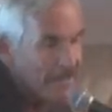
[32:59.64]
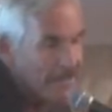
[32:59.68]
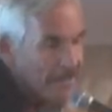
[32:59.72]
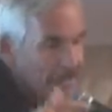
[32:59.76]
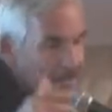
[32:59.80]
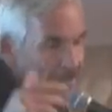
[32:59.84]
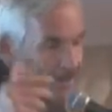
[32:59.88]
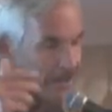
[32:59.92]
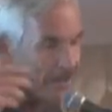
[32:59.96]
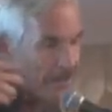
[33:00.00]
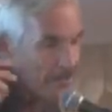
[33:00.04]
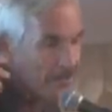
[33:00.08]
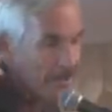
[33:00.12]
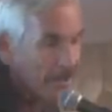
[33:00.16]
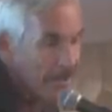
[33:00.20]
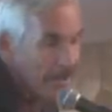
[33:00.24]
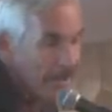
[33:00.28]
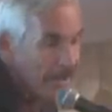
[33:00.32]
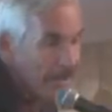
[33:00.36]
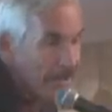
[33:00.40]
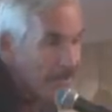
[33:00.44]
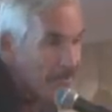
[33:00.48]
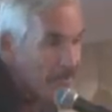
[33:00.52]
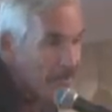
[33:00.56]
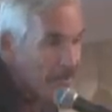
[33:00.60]
starting with
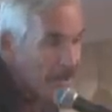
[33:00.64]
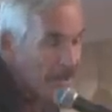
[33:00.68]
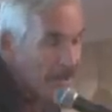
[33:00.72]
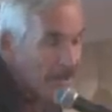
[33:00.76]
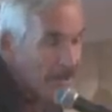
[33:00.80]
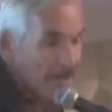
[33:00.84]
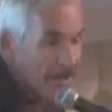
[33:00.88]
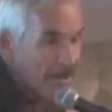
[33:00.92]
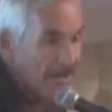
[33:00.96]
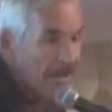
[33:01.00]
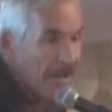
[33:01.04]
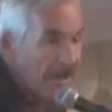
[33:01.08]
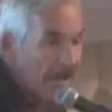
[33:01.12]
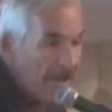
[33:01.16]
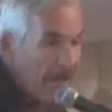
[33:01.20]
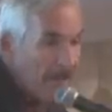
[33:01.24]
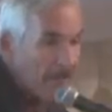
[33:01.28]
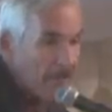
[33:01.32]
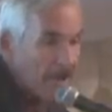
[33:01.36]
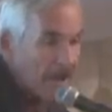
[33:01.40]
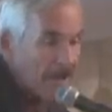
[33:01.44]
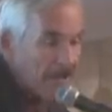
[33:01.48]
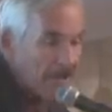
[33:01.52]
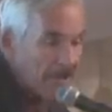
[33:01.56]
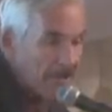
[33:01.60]
equinox.
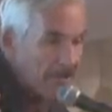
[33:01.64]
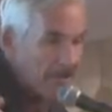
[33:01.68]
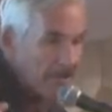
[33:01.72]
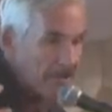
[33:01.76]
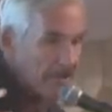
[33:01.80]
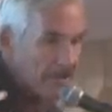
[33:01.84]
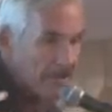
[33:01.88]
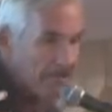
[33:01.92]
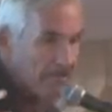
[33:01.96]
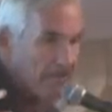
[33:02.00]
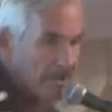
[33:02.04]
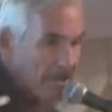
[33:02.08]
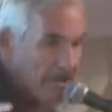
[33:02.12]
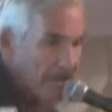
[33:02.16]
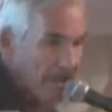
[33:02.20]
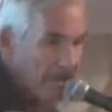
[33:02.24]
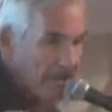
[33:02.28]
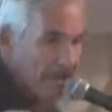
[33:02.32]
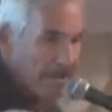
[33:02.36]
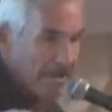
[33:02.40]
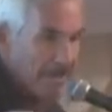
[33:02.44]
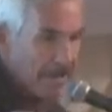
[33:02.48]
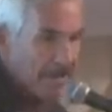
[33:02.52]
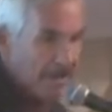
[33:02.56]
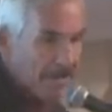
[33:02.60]
I'll show you some
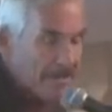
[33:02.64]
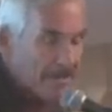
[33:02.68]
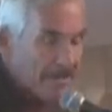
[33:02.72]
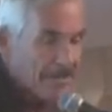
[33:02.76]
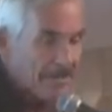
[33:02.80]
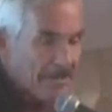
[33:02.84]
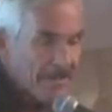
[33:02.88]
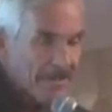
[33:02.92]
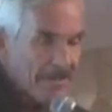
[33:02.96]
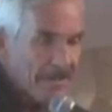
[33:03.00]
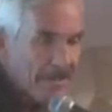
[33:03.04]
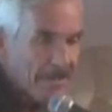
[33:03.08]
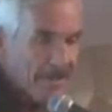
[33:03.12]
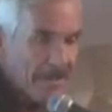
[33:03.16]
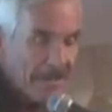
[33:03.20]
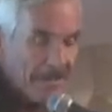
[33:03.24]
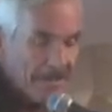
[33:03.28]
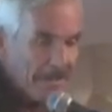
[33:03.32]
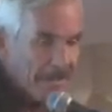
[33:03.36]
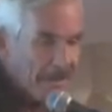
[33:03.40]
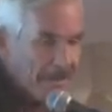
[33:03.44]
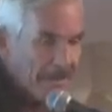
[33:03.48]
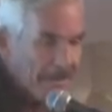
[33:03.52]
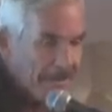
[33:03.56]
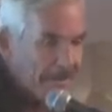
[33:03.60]
sundials
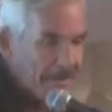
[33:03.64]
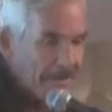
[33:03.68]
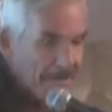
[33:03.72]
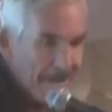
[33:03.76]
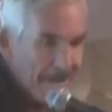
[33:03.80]
that, that,